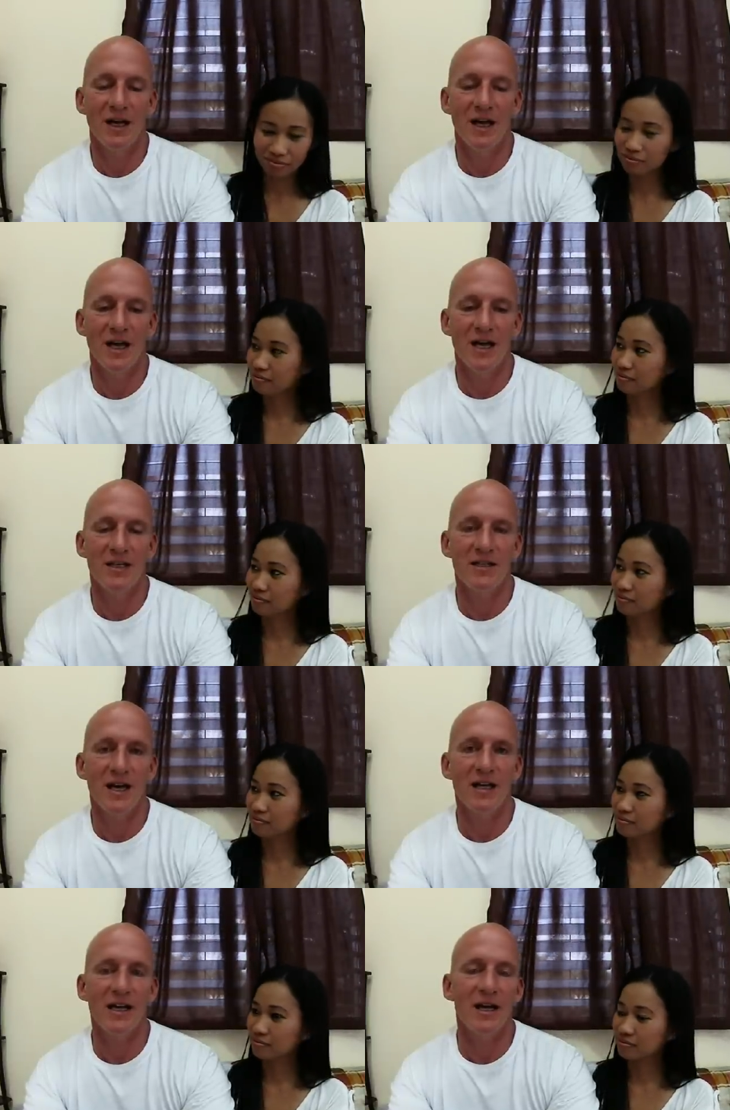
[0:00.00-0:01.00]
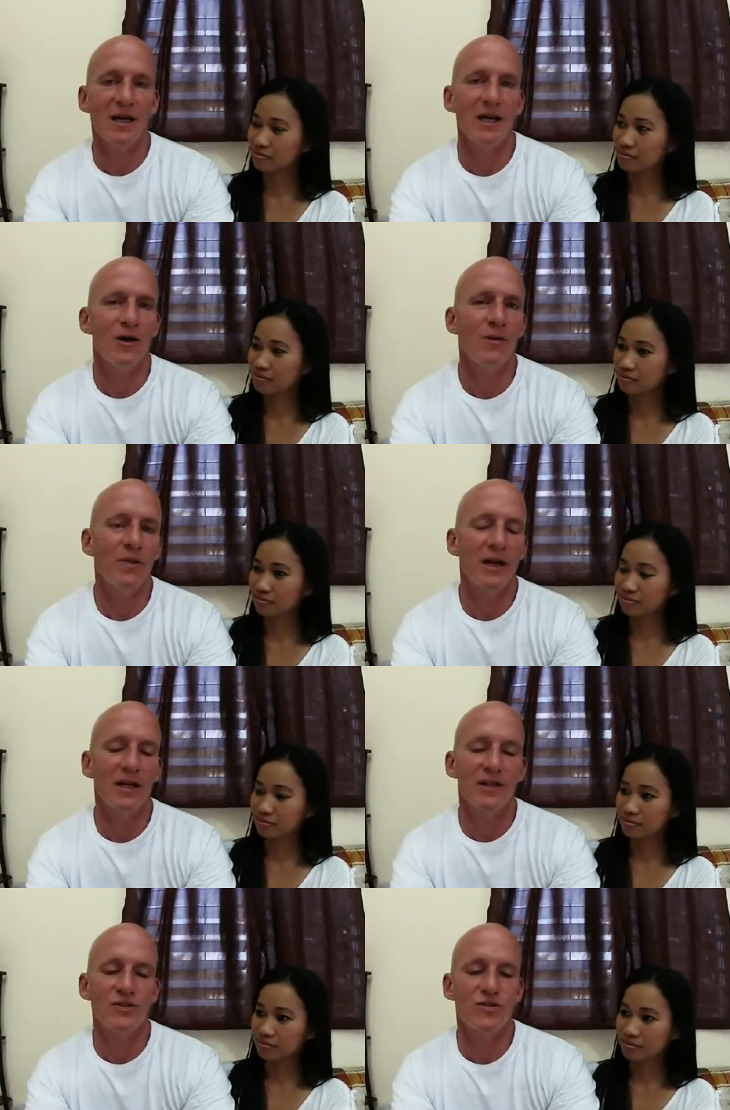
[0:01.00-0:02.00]
Speaker 1: and yeah, again, again, I hope that
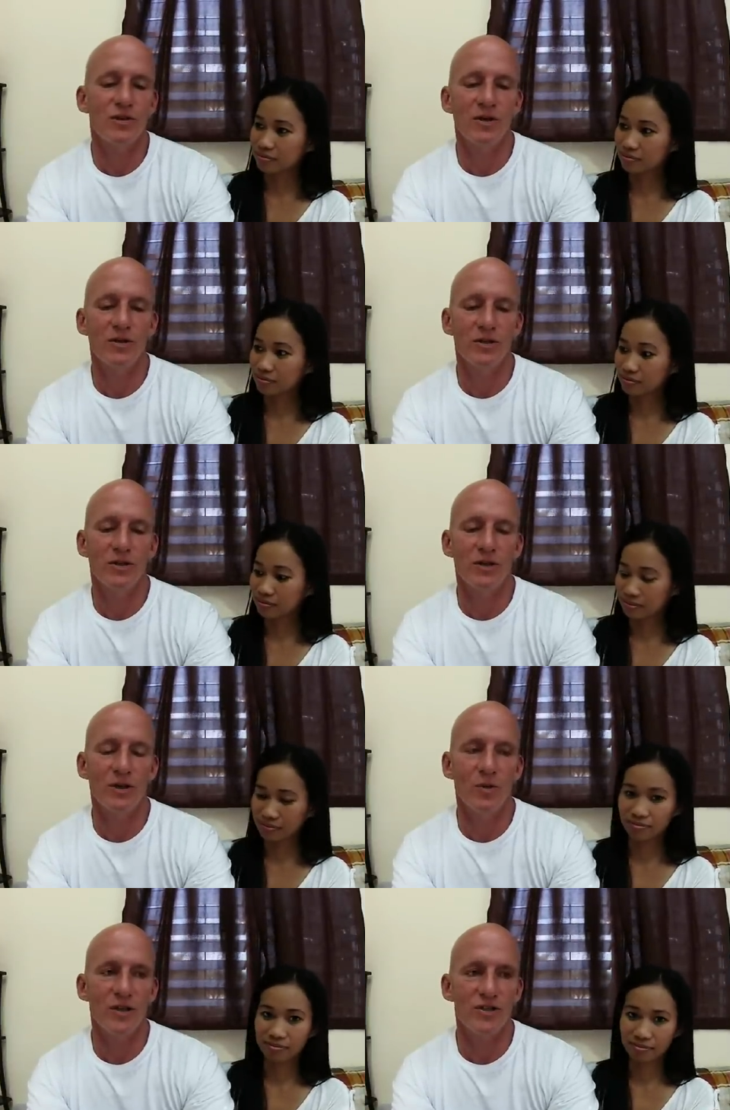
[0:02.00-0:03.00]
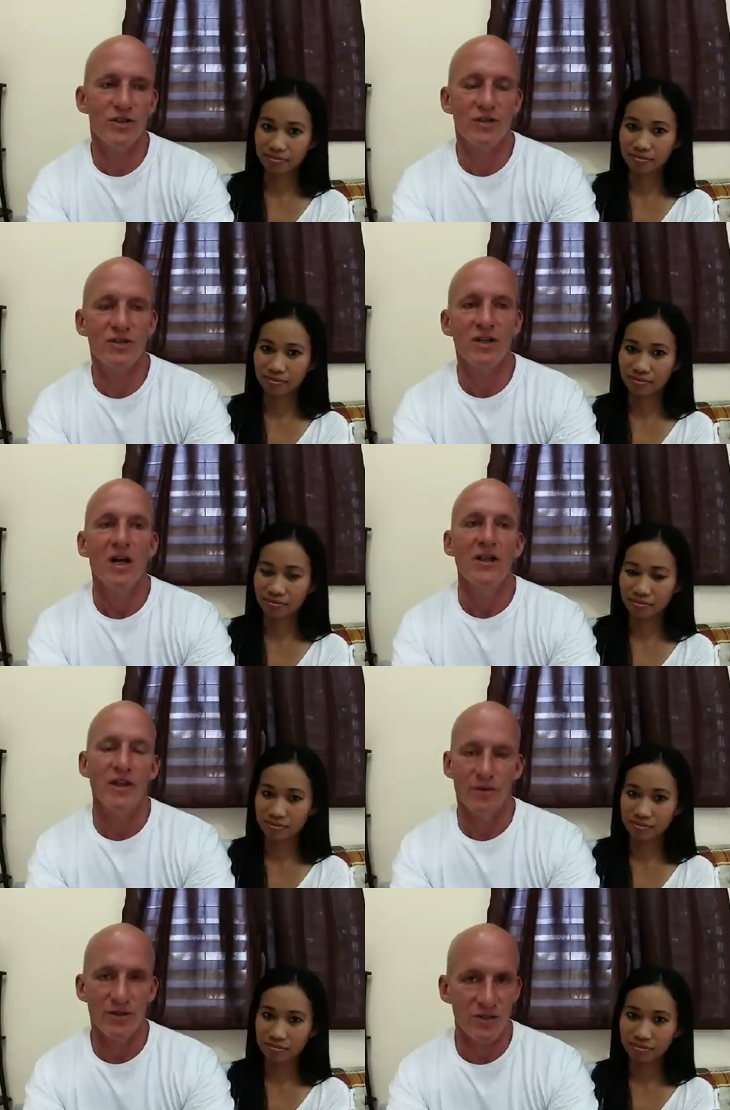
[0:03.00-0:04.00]
answers your, your questions.
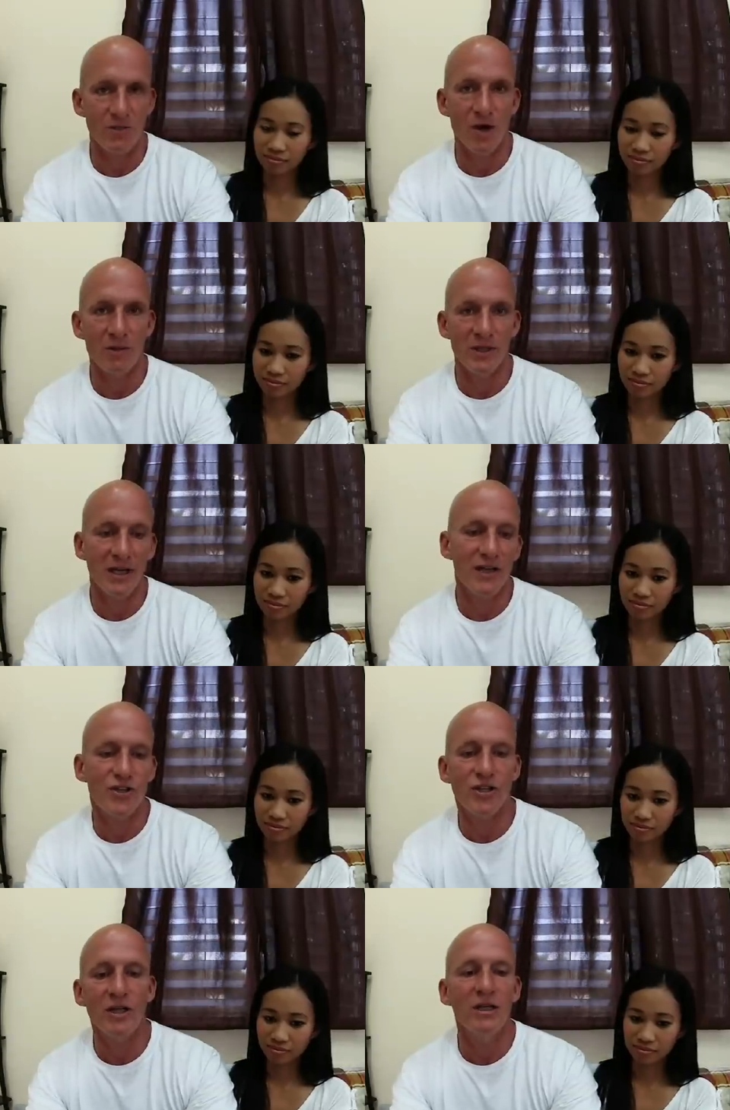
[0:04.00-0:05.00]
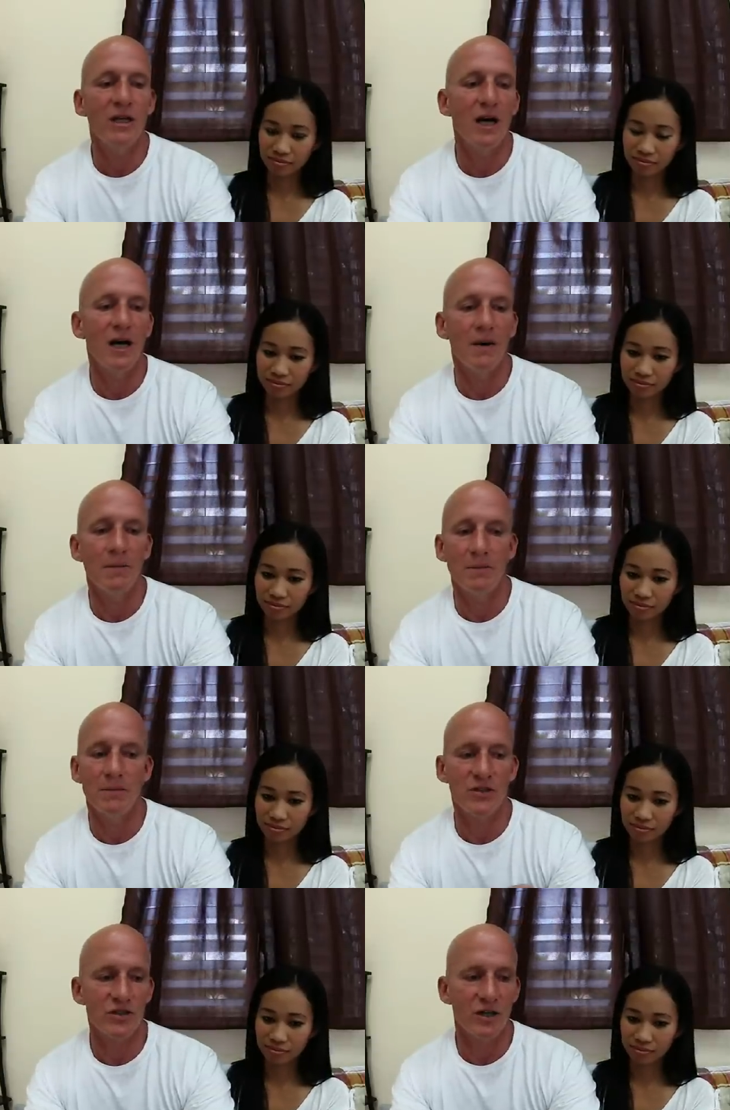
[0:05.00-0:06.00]
There is some obligation. Um,
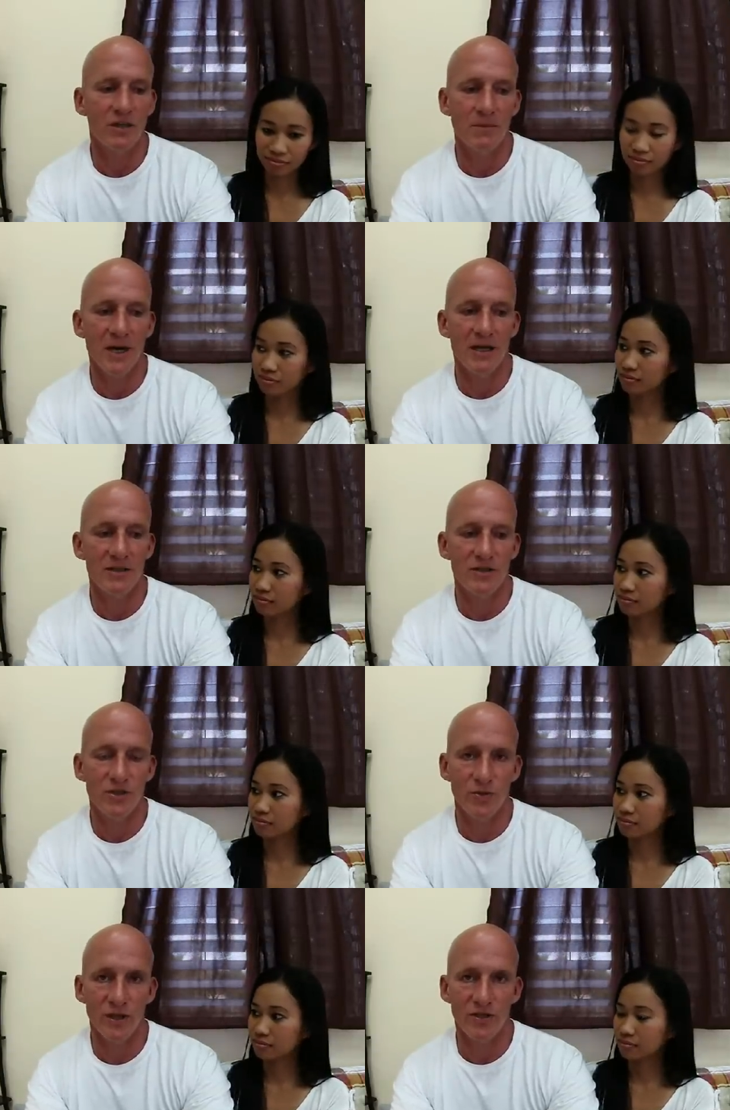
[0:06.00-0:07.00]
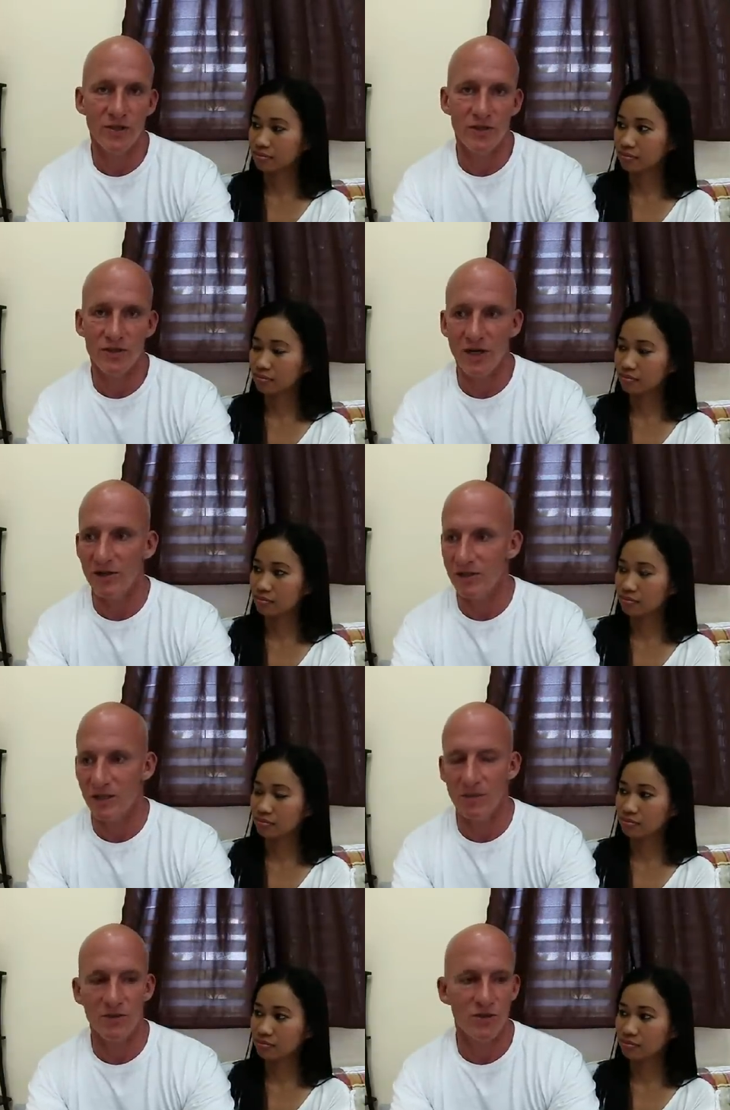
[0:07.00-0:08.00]
Michelle, in my situation, is not the
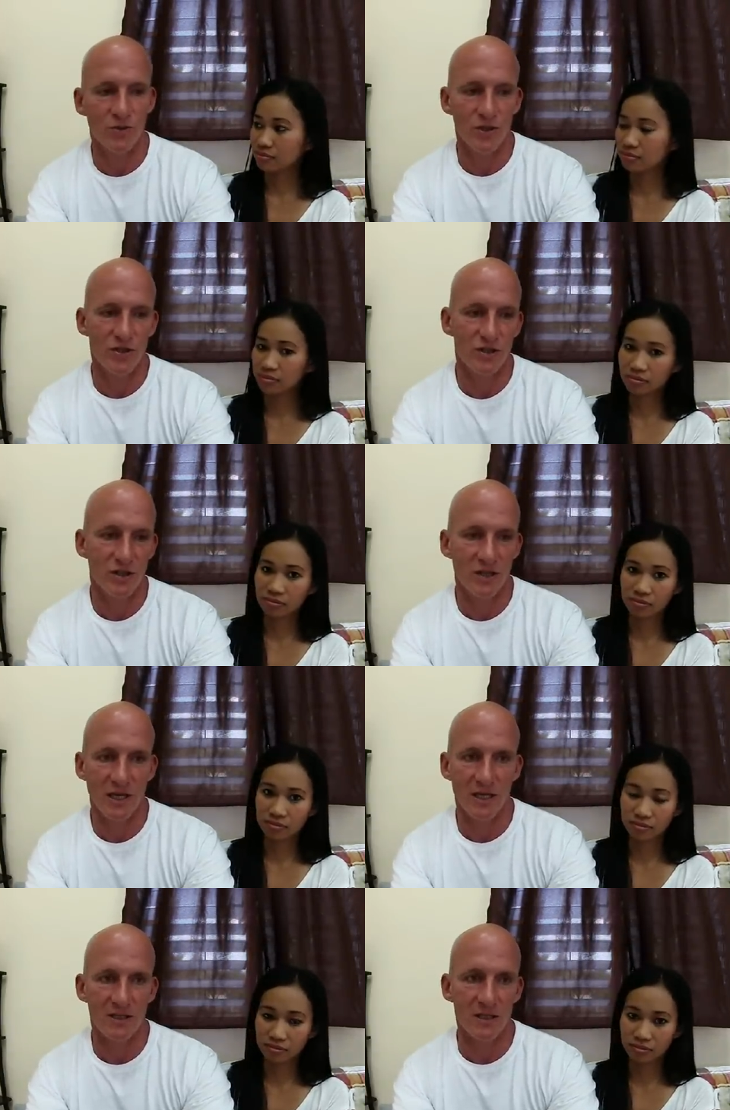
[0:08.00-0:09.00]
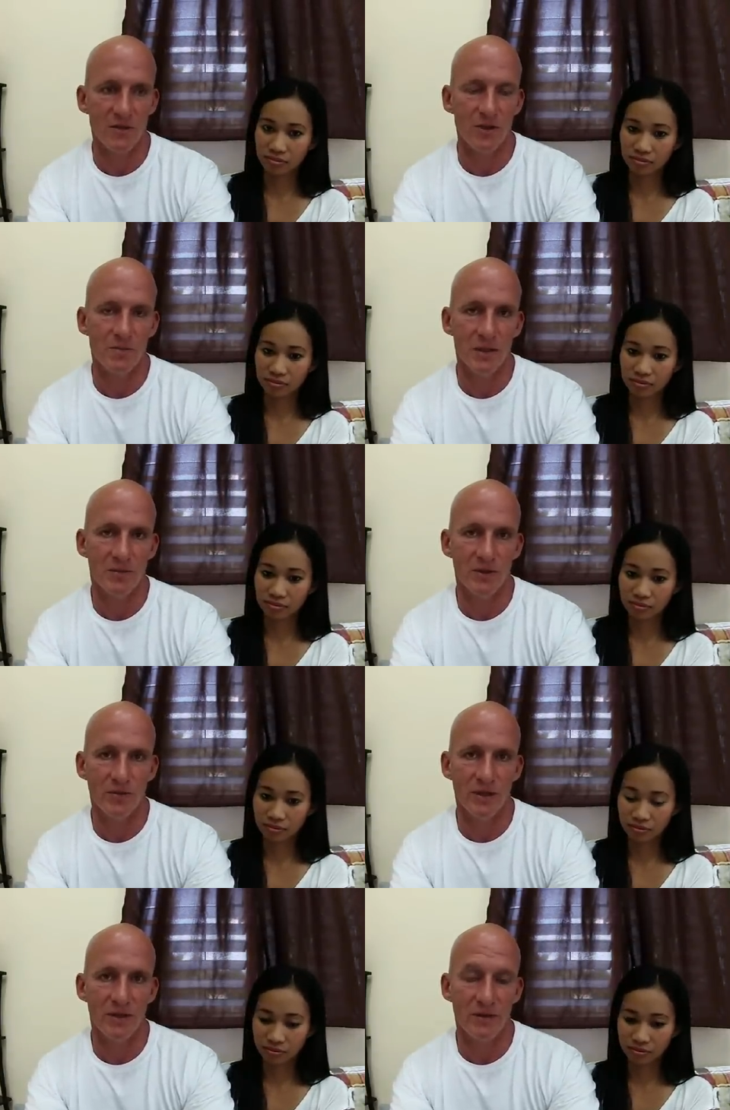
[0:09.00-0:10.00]
same situation that some other people
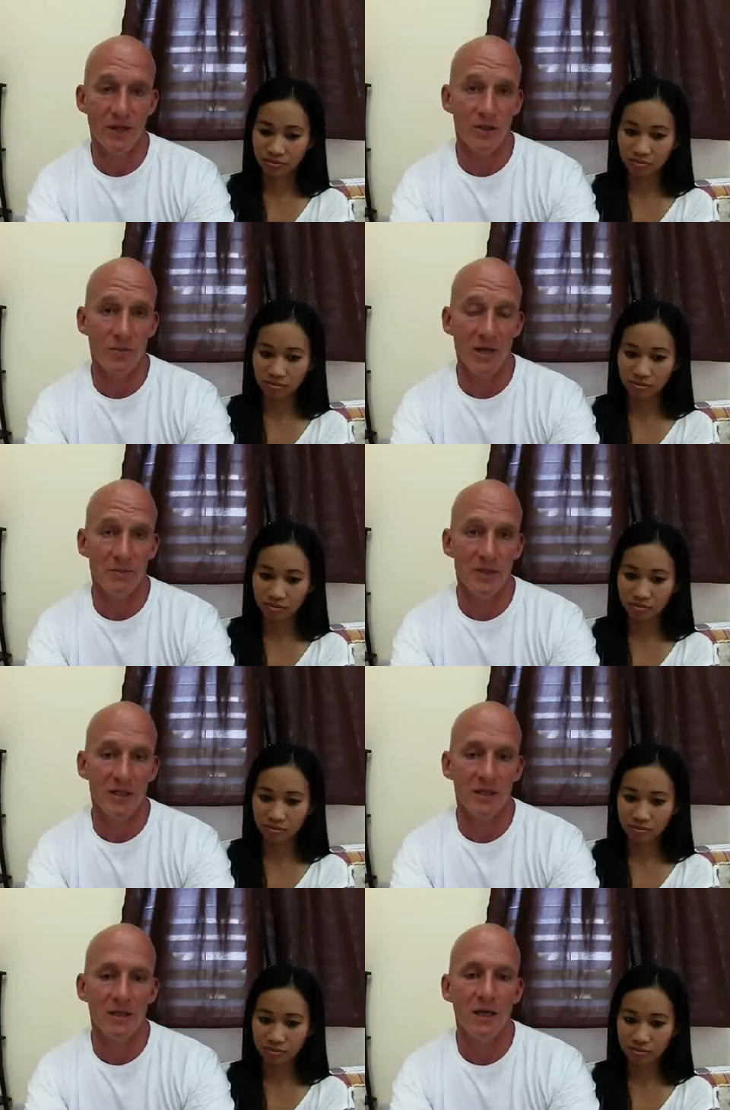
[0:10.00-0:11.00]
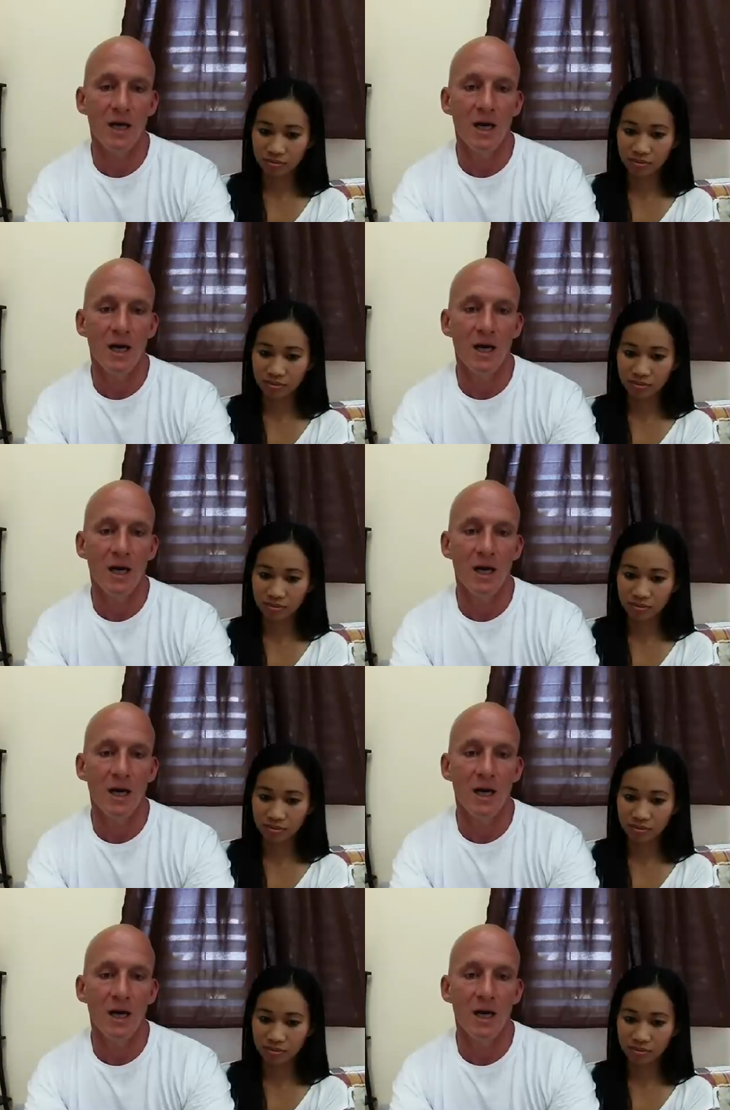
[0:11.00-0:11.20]
are in or that you might be in.